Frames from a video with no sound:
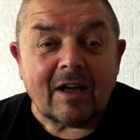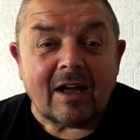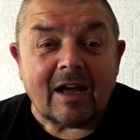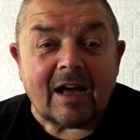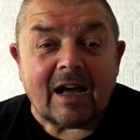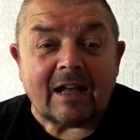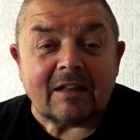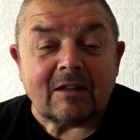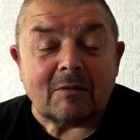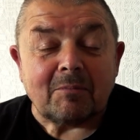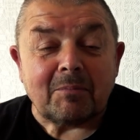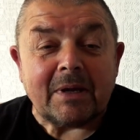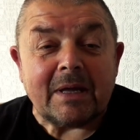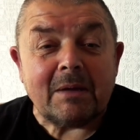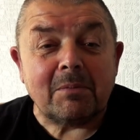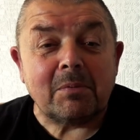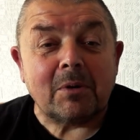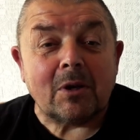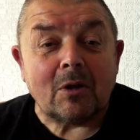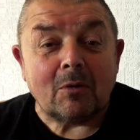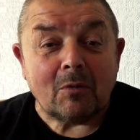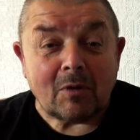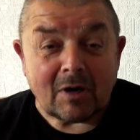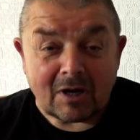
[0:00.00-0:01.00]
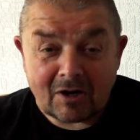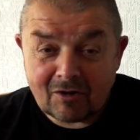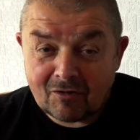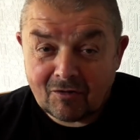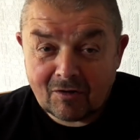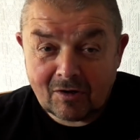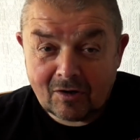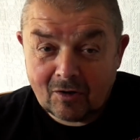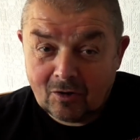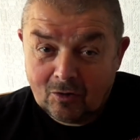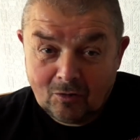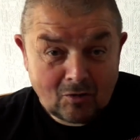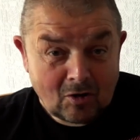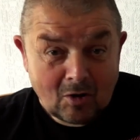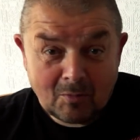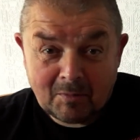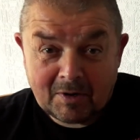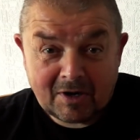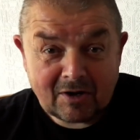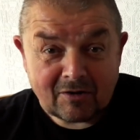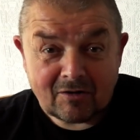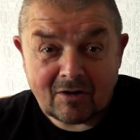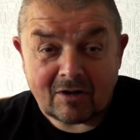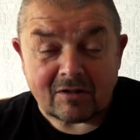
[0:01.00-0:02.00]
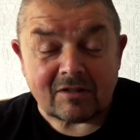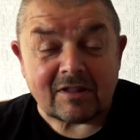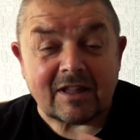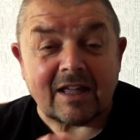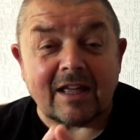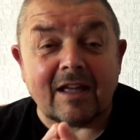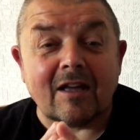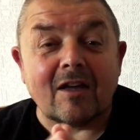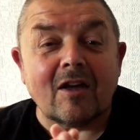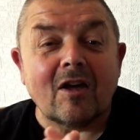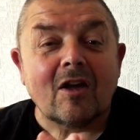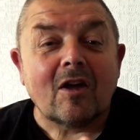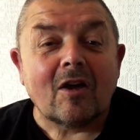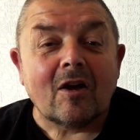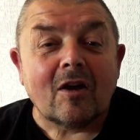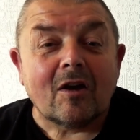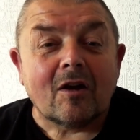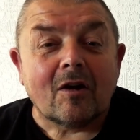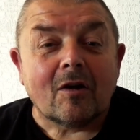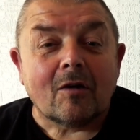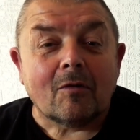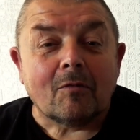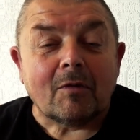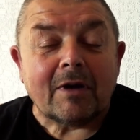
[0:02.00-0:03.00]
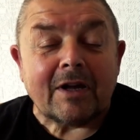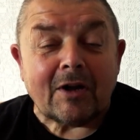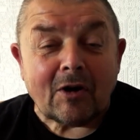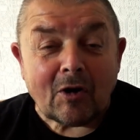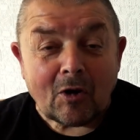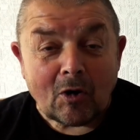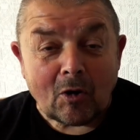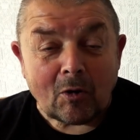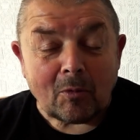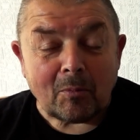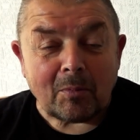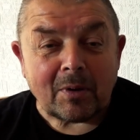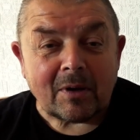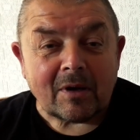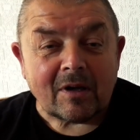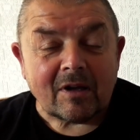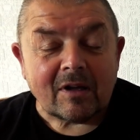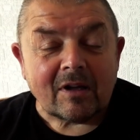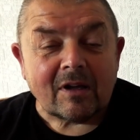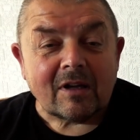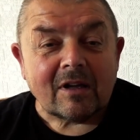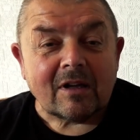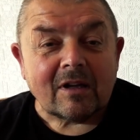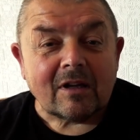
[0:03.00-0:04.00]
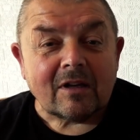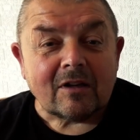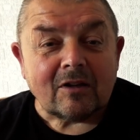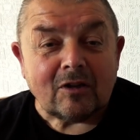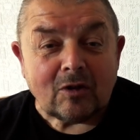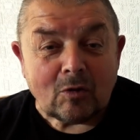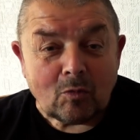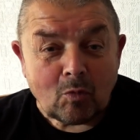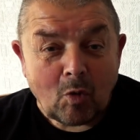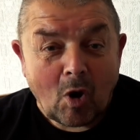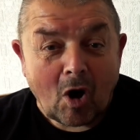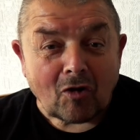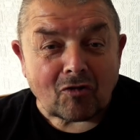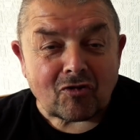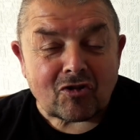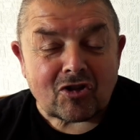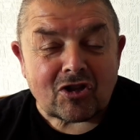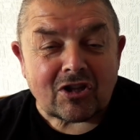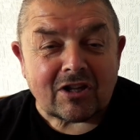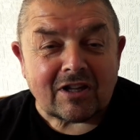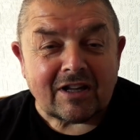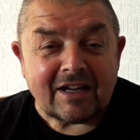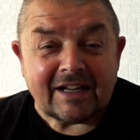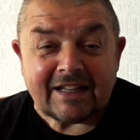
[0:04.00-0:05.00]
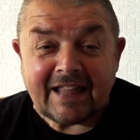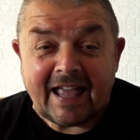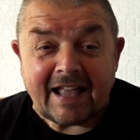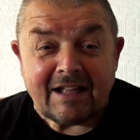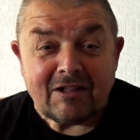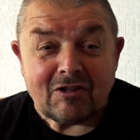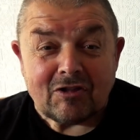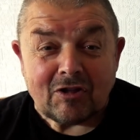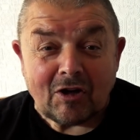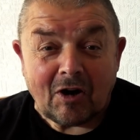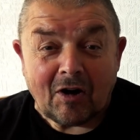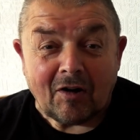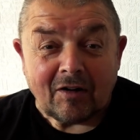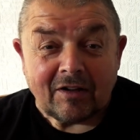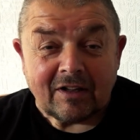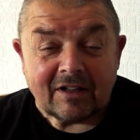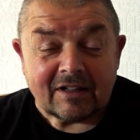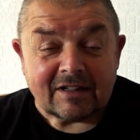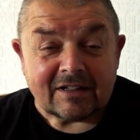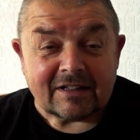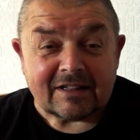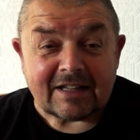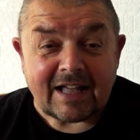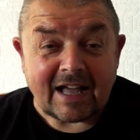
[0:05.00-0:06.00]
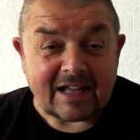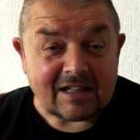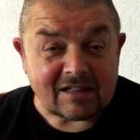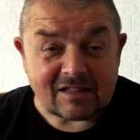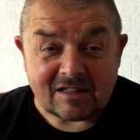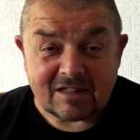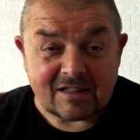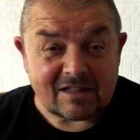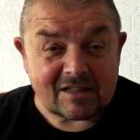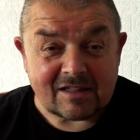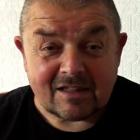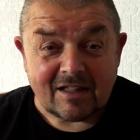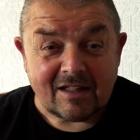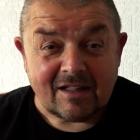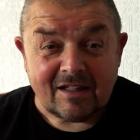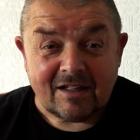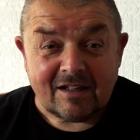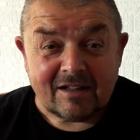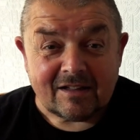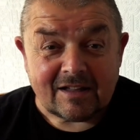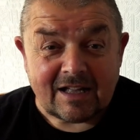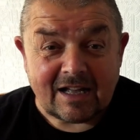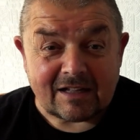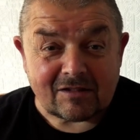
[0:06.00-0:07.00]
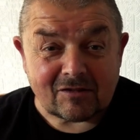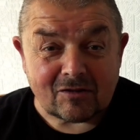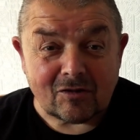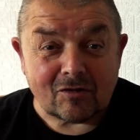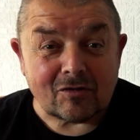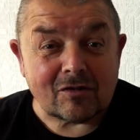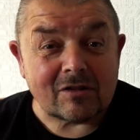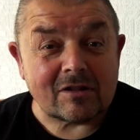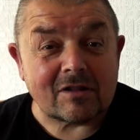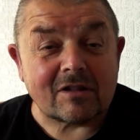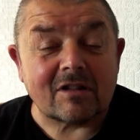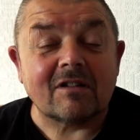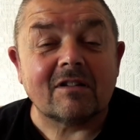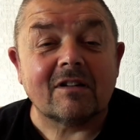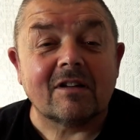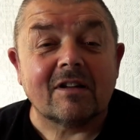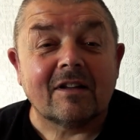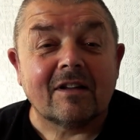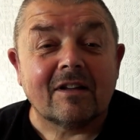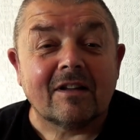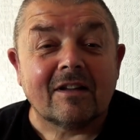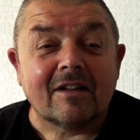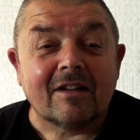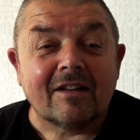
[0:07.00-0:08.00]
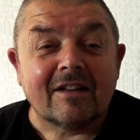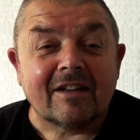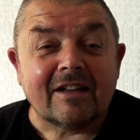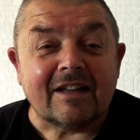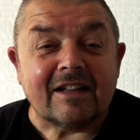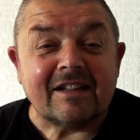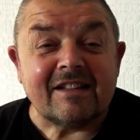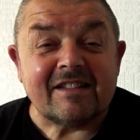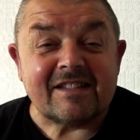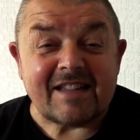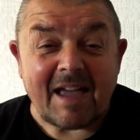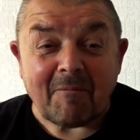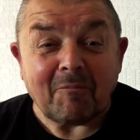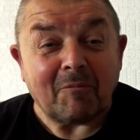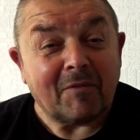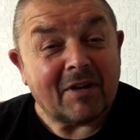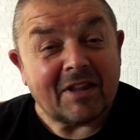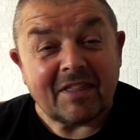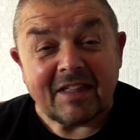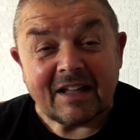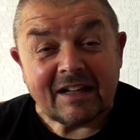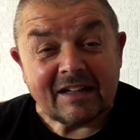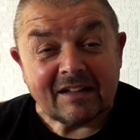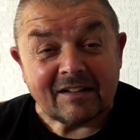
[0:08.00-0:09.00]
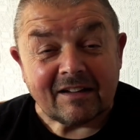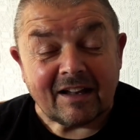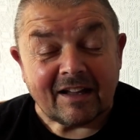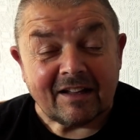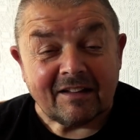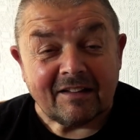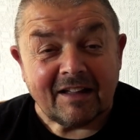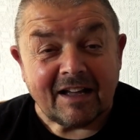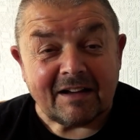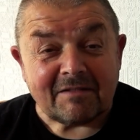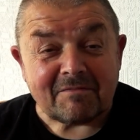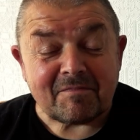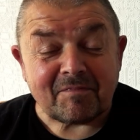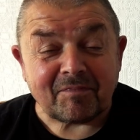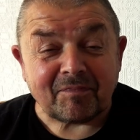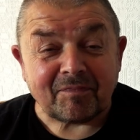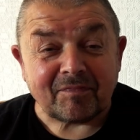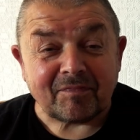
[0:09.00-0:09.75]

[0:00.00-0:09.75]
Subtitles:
and the people who come across it, we hope you watch and enjoy. That's us content with things like that.